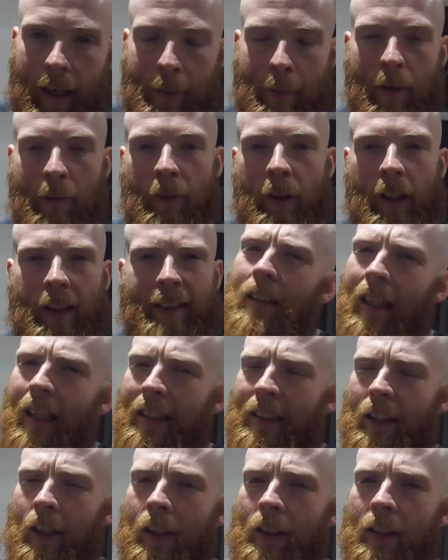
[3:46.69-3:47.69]
Had my first
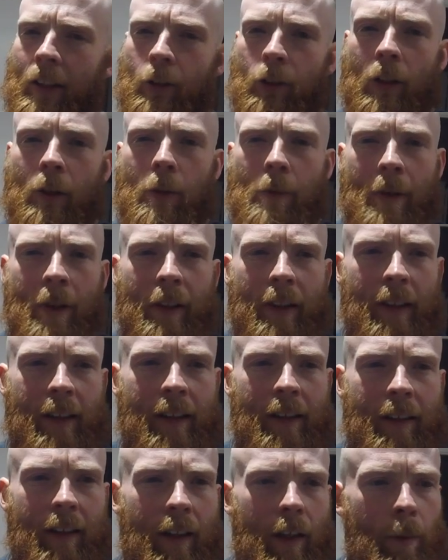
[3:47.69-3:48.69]
anxiety dream about the
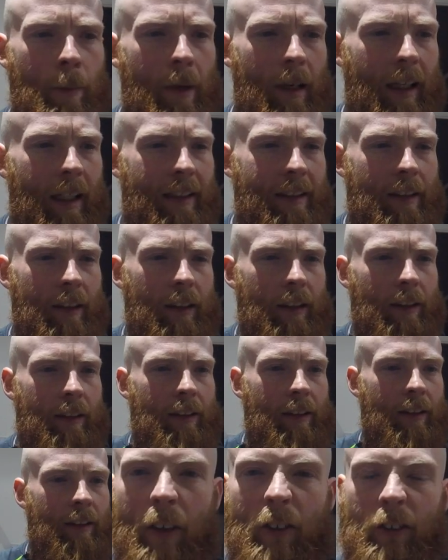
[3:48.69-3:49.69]
Ironman last night
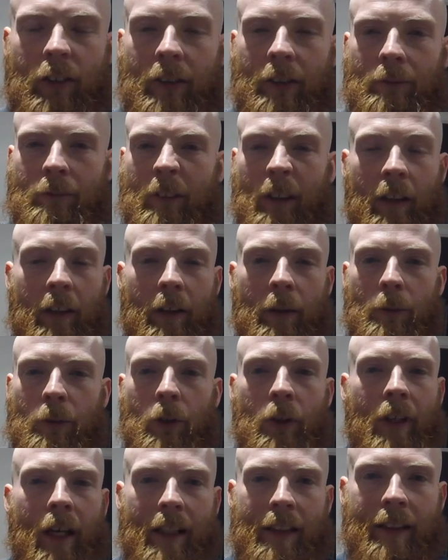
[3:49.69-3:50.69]
after signing up
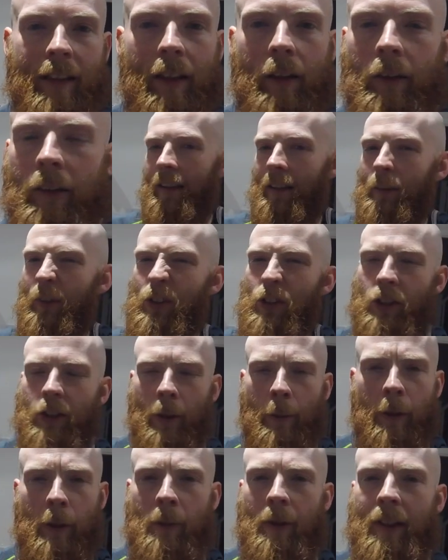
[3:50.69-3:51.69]
2 days ago. It wasn't so
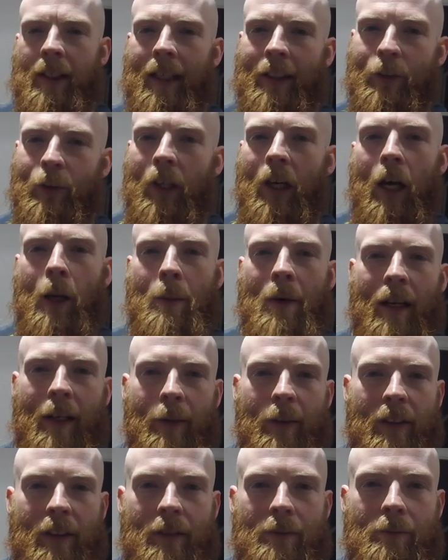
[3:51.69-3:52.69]
much about the actual Ironman, it
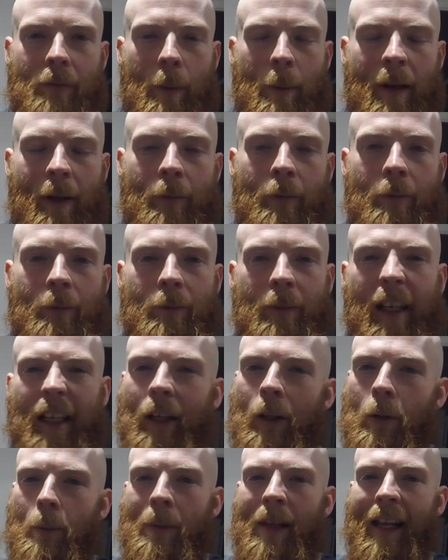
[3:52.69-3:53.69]
was about getting
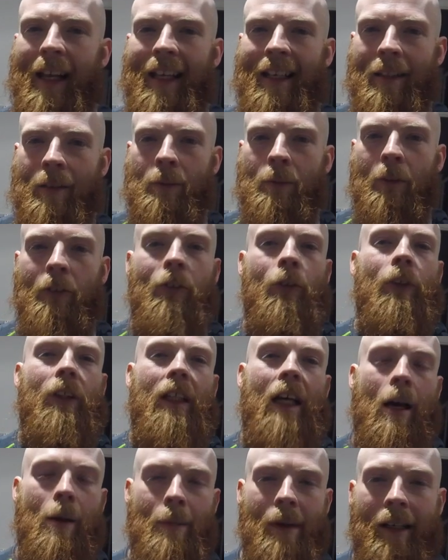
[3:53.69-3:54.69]
on the plane before the
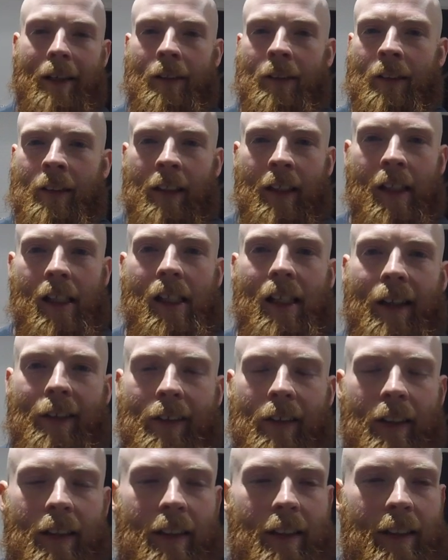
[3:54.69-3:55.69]
Ironman. And
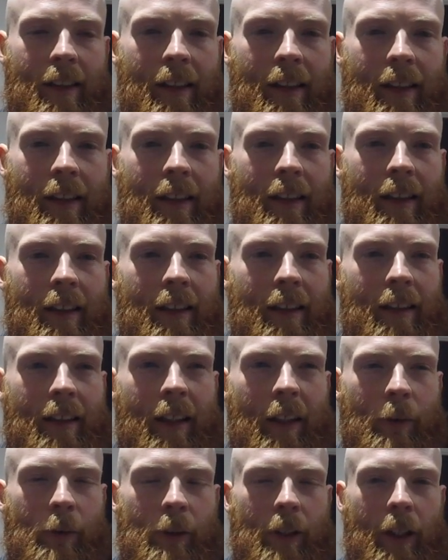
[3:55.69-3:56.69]
that
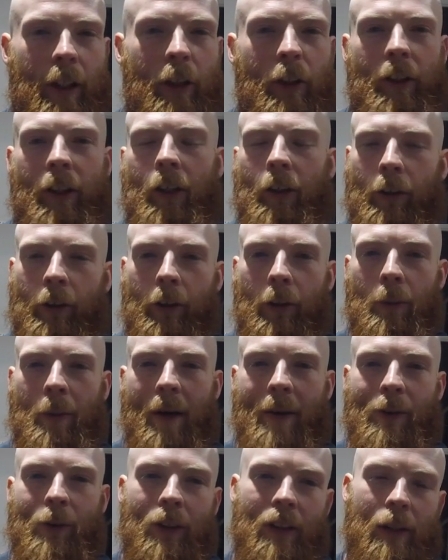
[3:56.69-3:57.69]
I was like looking on Google
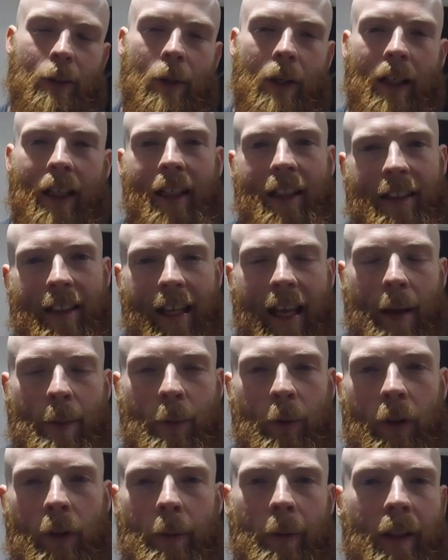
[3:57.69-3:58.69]
Maps what time we're gonna get to the
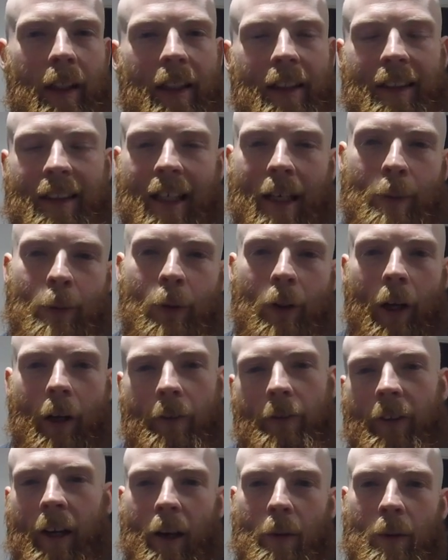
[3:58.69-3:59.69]
airport. I'm gonna get to the airport like
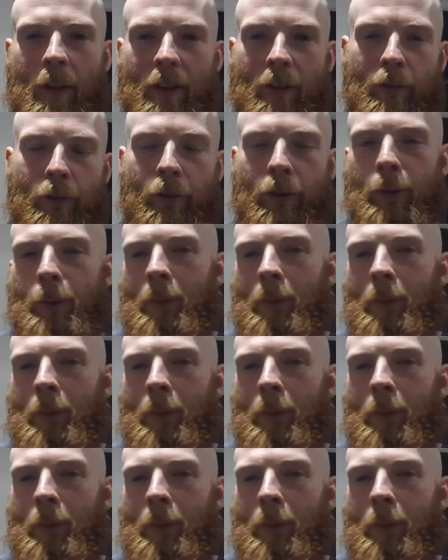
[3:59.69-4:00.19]
5 minutes before